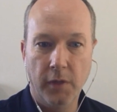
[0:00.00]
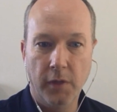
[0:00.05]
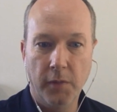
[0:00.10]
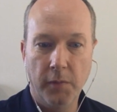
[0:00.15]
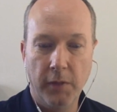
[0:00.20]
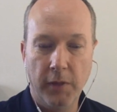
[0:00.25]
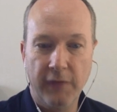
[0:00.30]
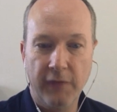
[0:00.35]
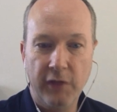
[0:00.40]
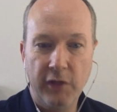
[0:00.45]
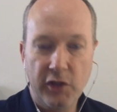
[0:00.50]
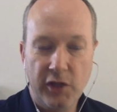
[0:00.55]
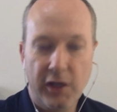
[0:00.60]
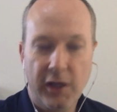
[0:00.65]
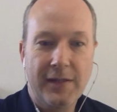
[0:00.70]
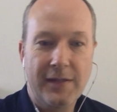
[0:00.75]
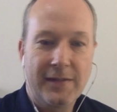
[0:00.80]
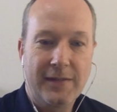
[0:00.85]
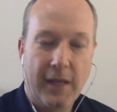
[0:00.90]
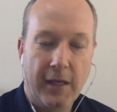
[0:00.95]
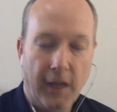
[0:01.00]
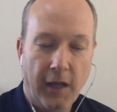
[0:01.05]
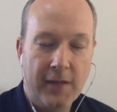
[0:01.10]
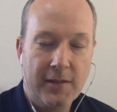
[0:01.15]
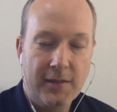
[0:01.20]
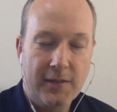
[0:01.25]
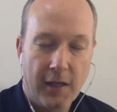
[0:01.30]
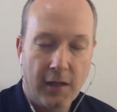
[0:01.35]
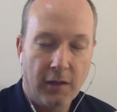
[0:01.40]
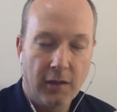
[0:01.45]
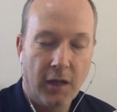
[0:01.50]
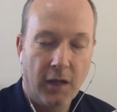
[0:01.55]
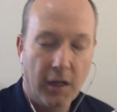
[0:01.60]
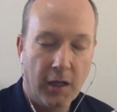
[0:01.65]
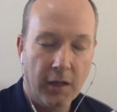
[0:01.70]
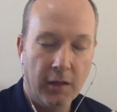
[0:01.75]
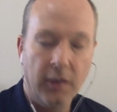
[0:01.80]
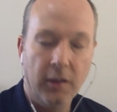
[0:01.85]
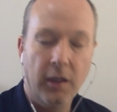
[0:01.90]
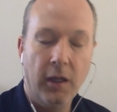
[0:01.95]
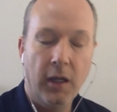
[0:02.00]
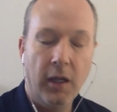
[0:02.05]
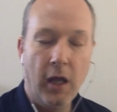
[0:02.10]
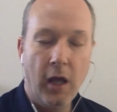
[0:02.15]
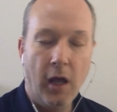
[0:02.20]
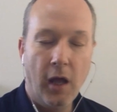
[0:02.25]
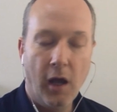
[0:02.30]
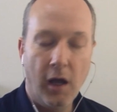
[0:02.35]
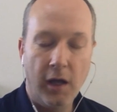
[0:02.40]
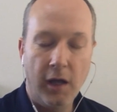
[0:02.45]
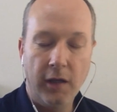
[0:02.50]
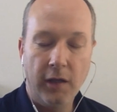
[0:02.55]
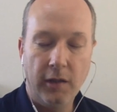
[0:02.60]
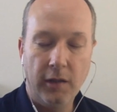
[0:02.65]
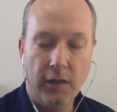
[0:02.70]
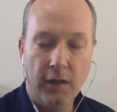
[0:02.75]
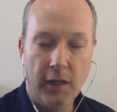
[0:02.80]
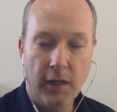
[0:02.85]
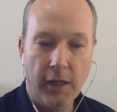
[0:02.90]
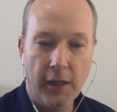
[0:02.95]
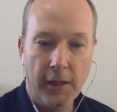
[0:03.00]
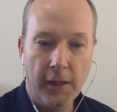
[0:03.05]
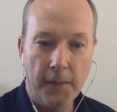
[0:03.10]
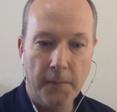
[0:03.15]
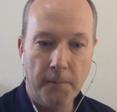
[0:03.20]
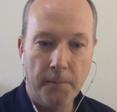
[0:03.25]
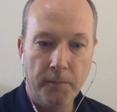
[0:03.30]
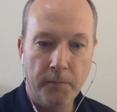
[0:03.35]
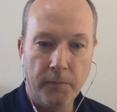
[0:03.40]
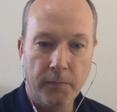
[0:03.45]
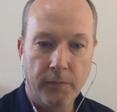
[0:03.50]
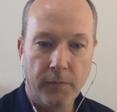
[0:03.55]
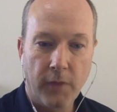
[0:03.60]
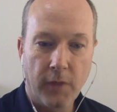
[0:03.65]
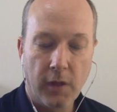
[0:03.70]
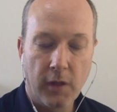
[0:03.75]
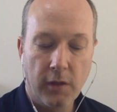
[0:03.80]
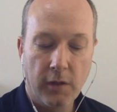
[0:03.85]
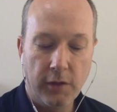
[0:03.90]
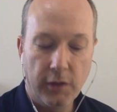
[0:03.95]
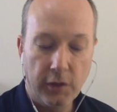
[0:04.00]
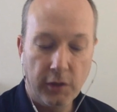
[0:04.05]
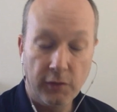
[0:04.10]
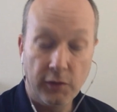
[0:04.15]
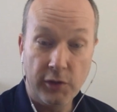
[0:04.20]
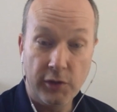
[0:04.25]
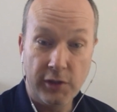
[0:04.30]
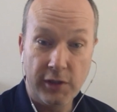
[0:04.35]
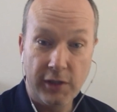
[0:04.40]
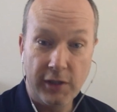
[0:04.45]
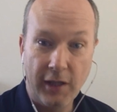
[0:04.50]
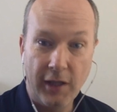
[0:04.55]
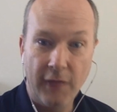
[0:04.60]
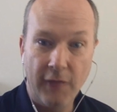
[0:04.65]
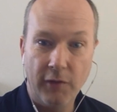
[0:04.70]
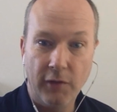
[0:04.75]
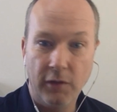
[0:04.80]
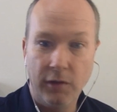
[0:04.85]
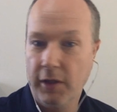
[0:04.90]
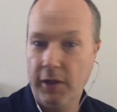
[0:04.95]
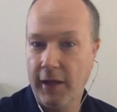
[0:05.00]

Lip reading: But eventually I settled on the university level, and